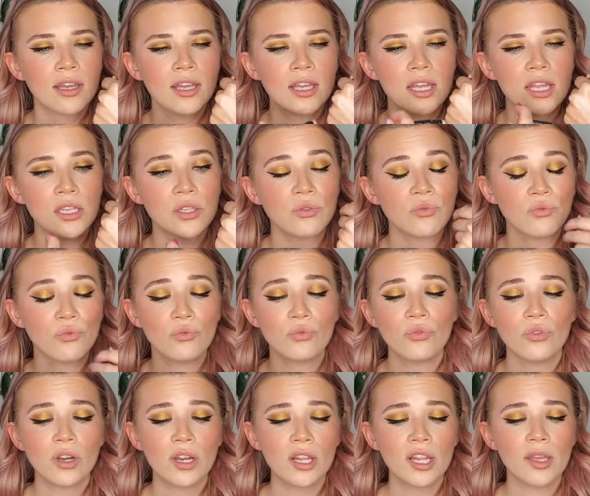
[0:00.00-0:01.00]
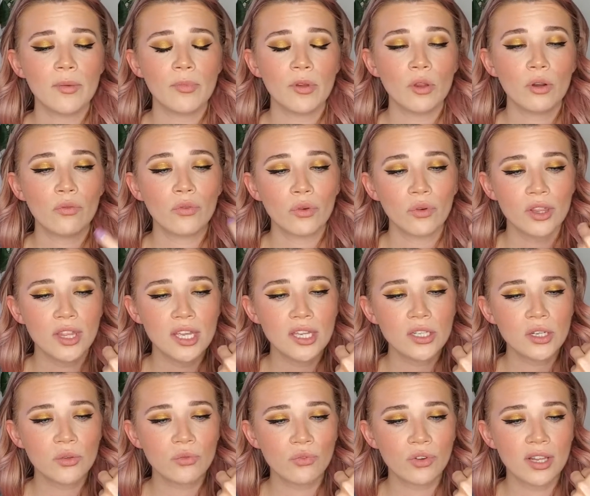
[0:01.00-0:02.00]
It's really beautiful. These
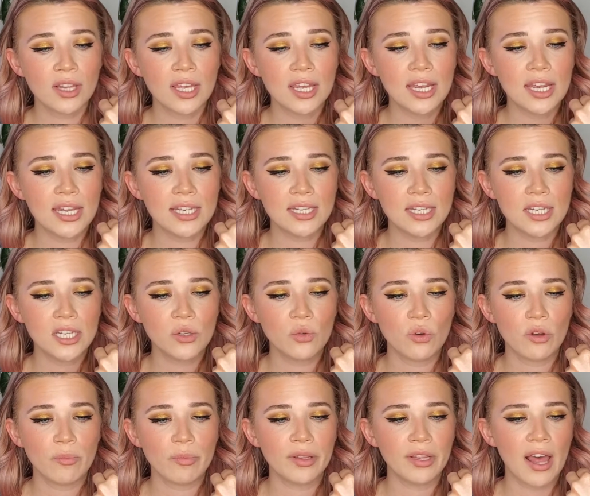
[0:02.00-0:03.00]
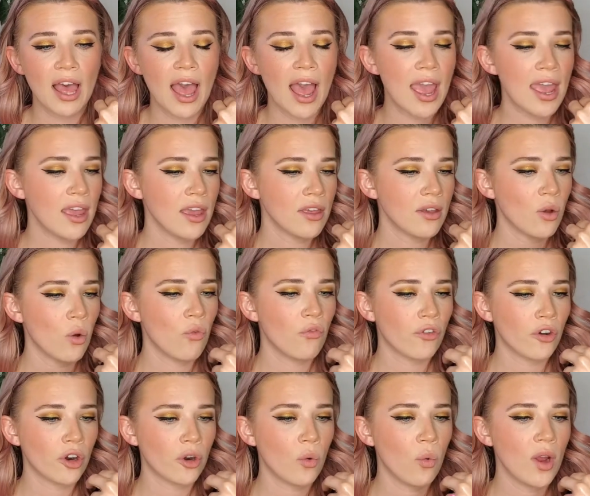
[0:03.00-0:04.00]
are really easy to apply
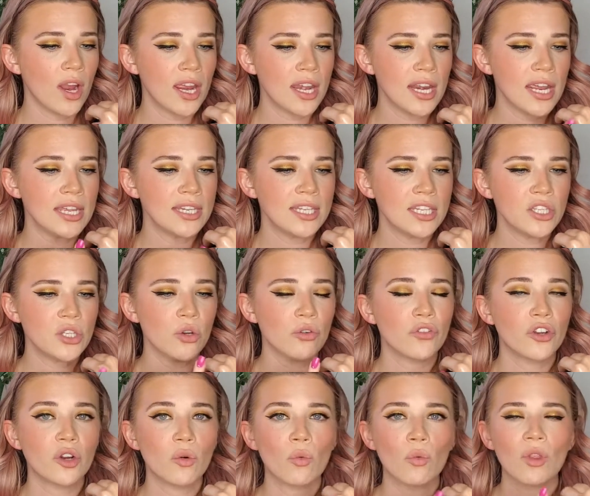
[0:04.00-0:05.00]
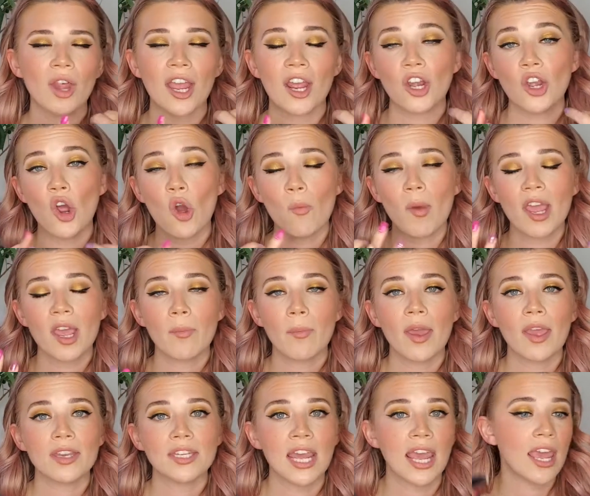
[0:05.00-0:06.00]
for quick and easy. So if you're like a no makeup
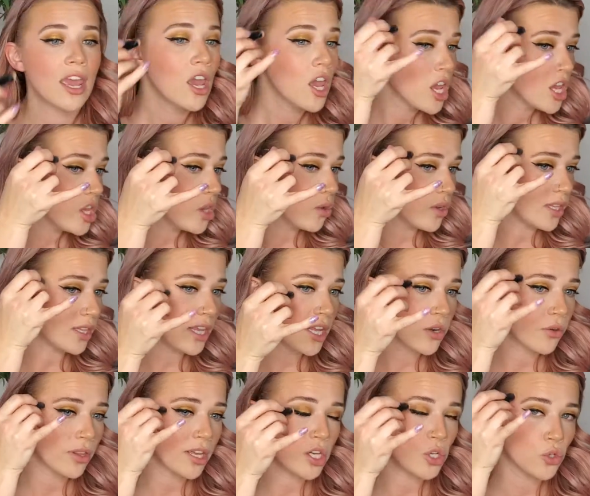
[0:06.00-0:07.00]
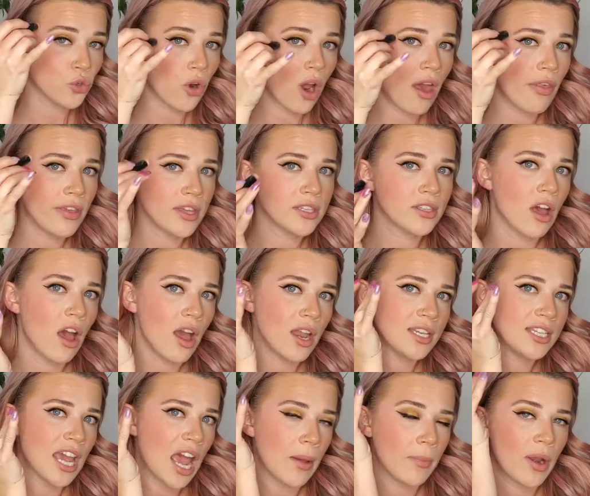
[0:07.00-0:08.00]
day, you could literally draw this on,
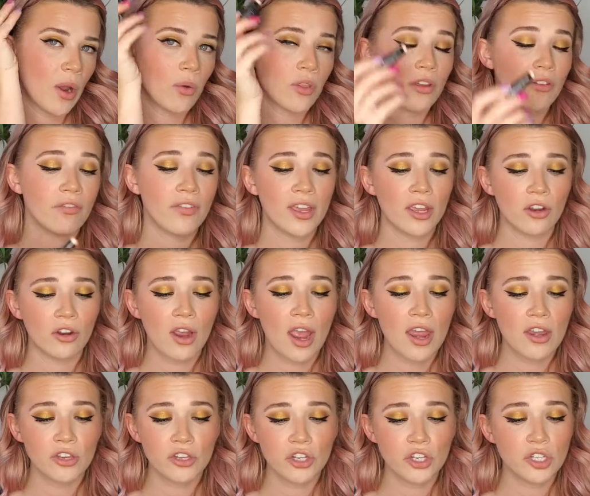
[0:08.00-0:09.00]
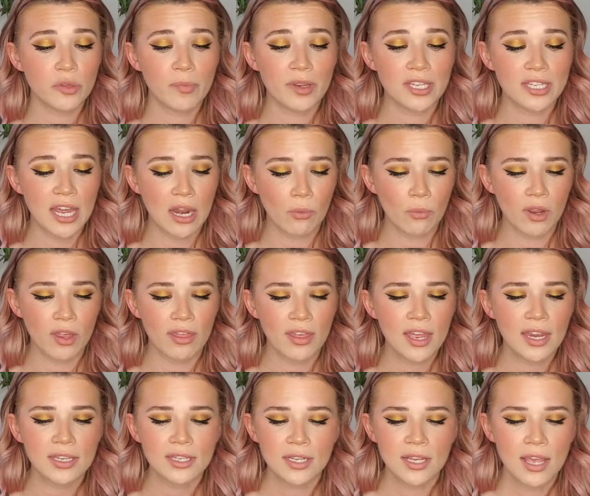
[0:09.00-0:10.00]
tap it out with your finger, and just be done with
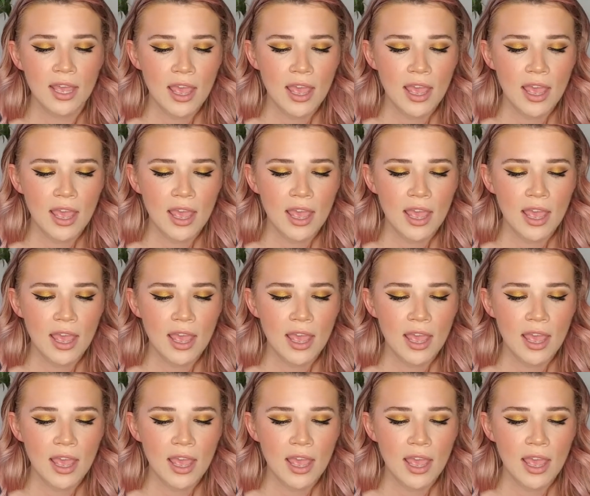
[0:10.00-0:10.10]
it.